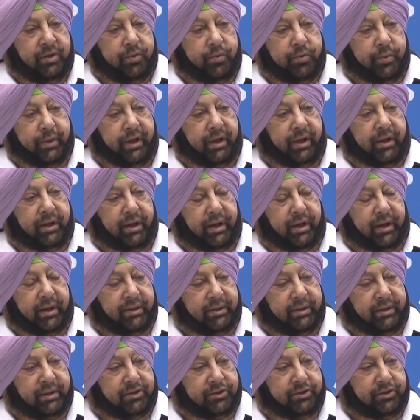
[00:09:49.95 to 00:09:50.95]
We are
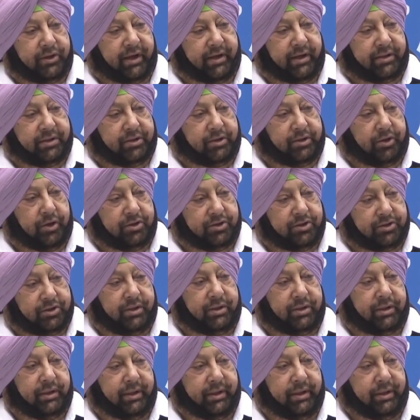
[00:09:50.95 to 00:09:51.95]
under threat
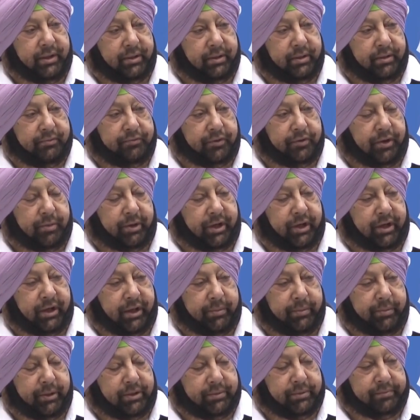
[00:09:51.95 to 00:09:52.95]
constantly from our
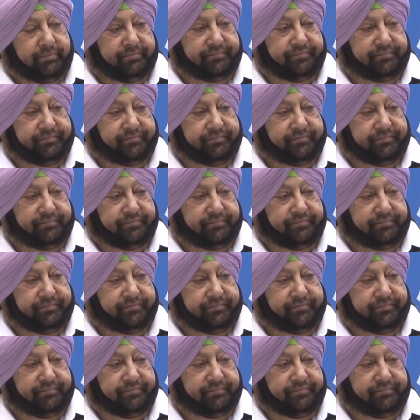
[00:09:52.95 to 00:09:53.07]
neighbor.